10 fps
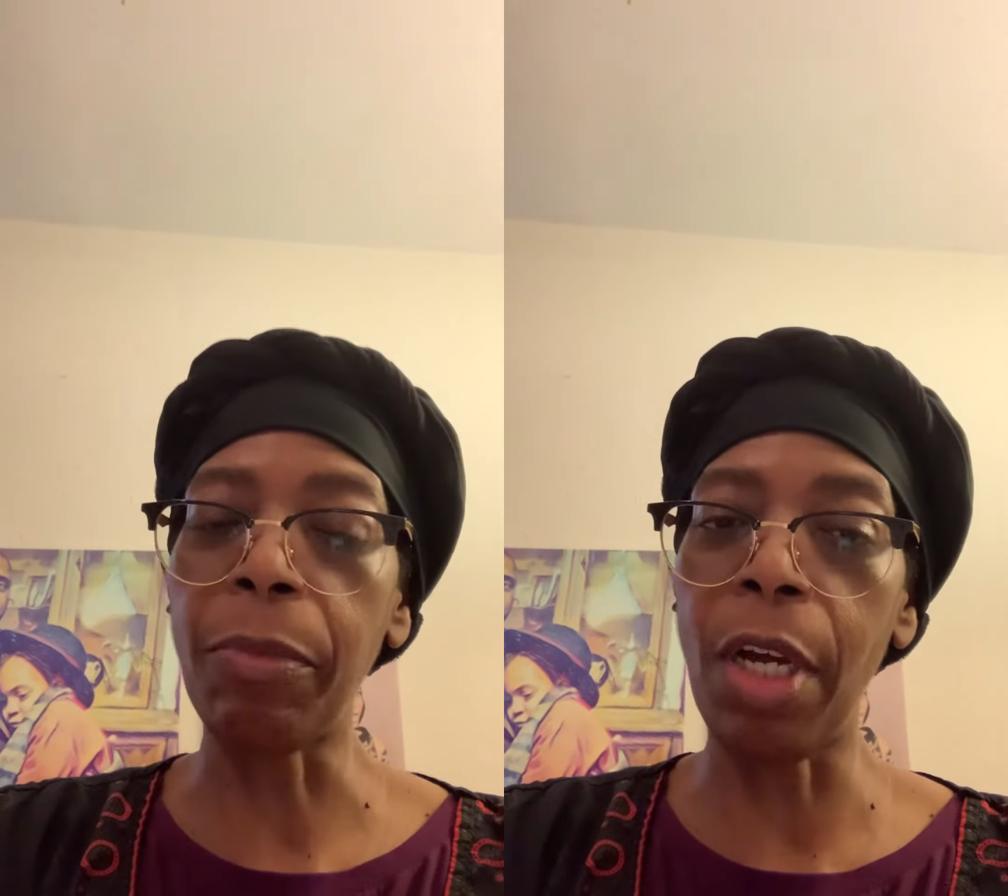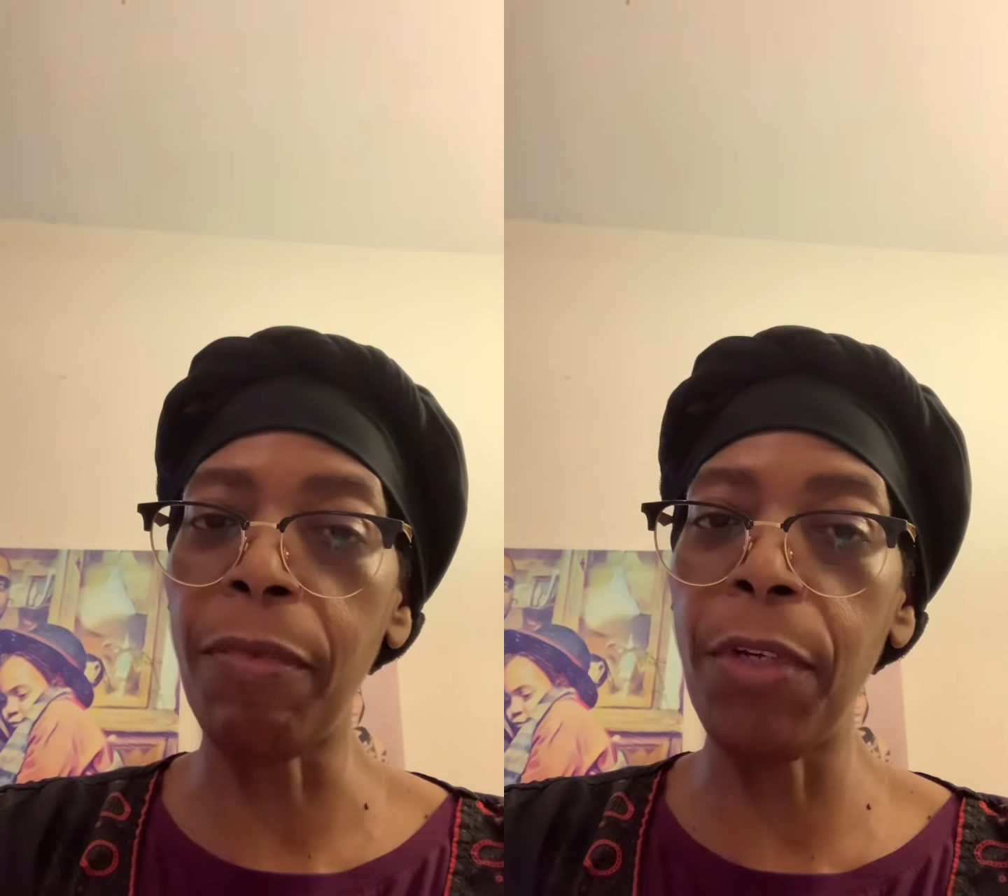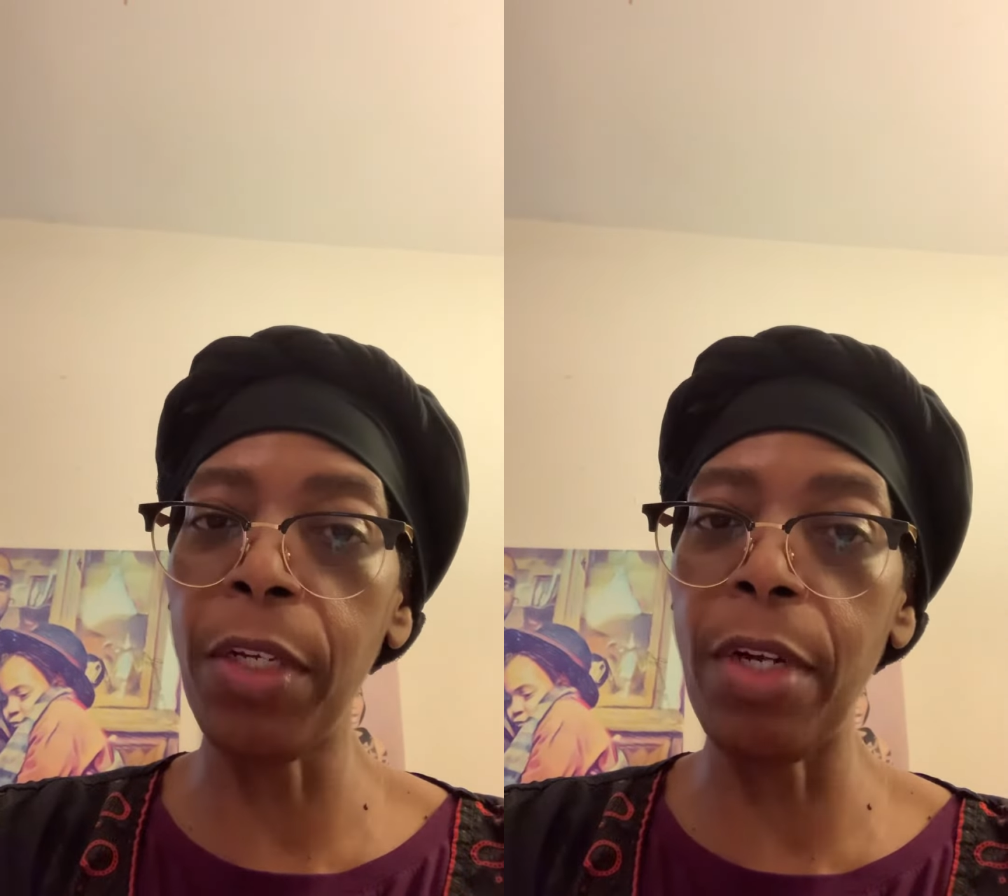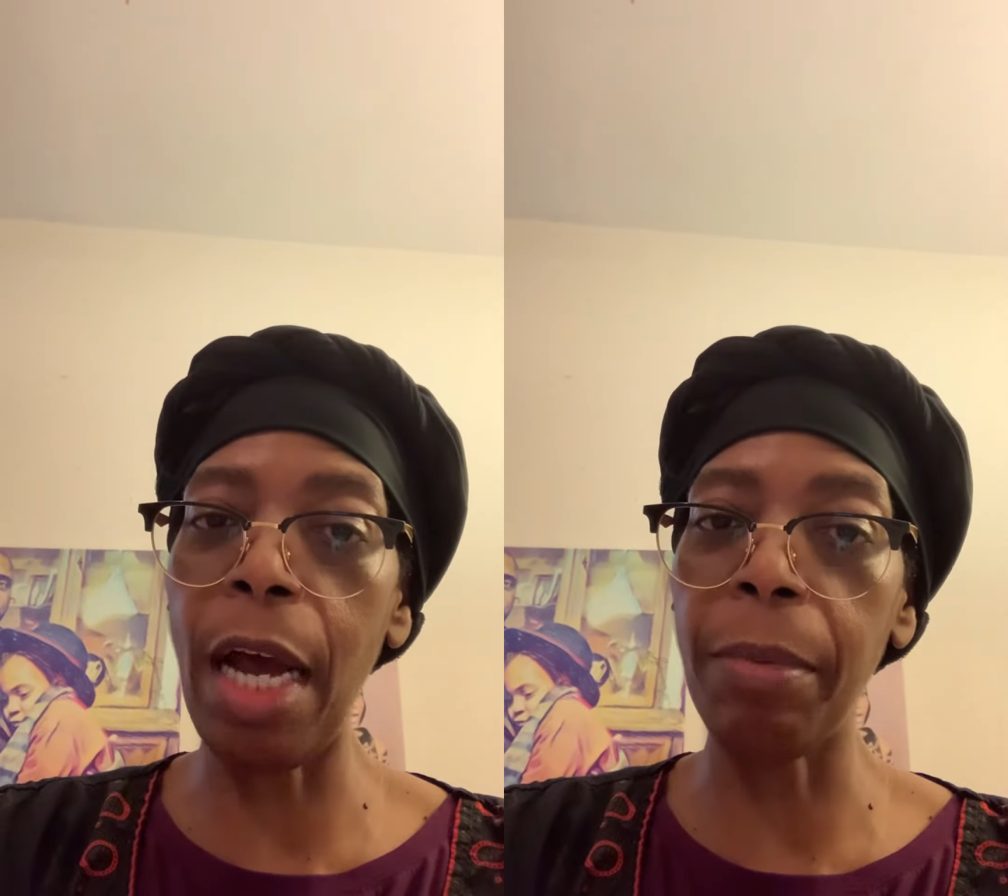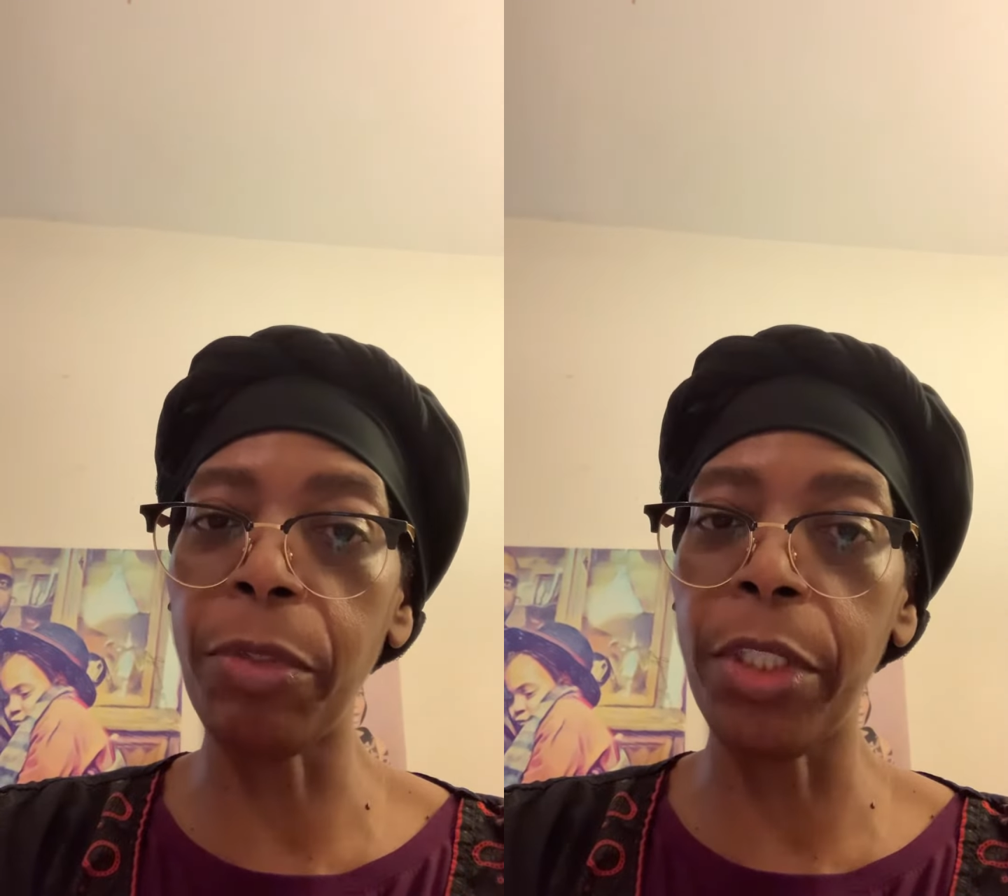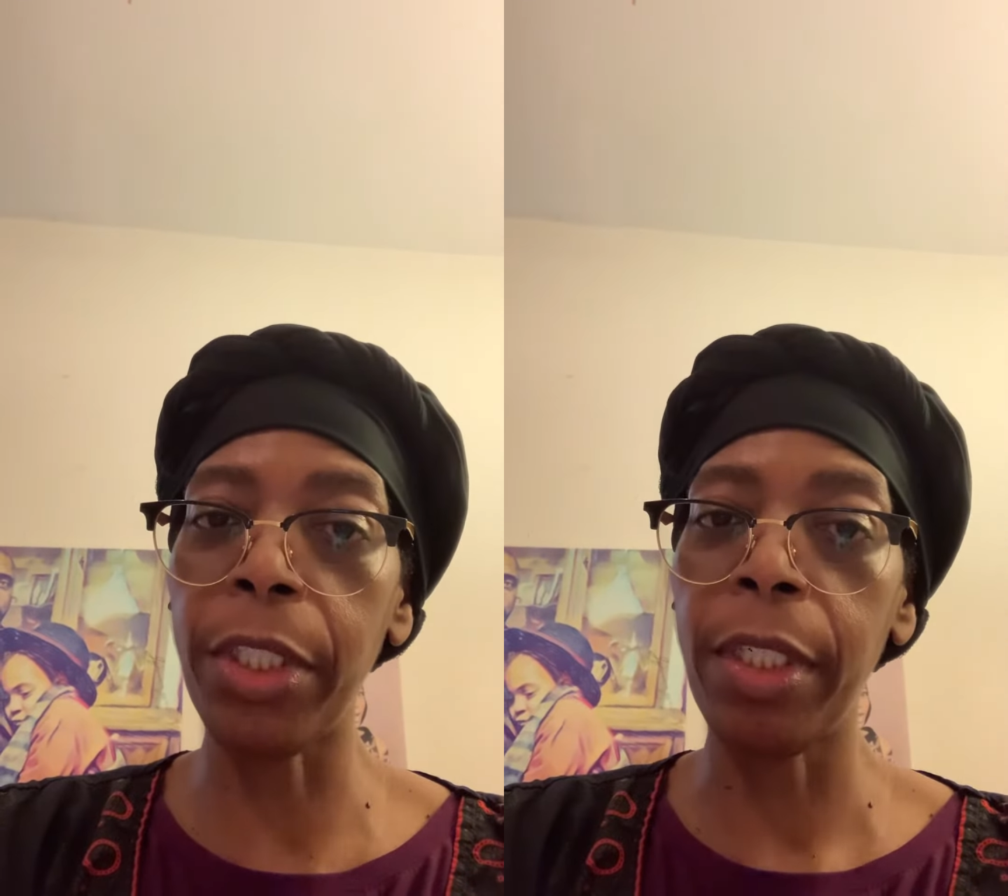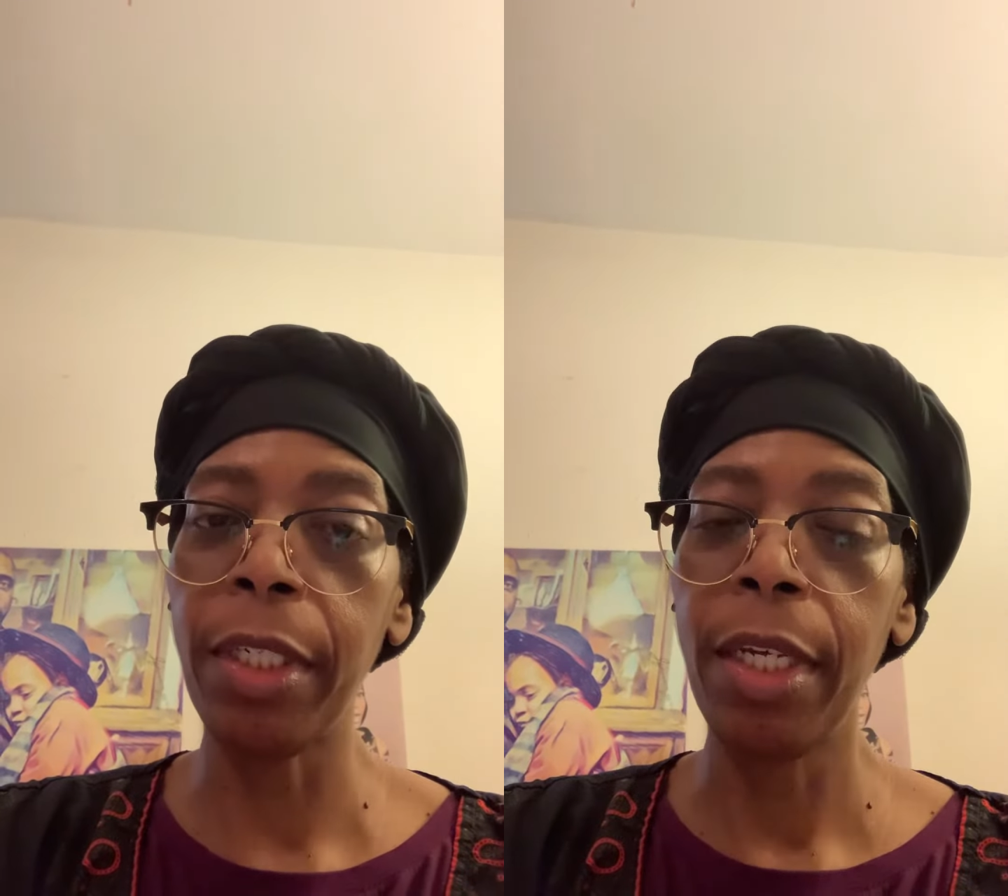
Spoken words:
trying to figure it out, Trisha.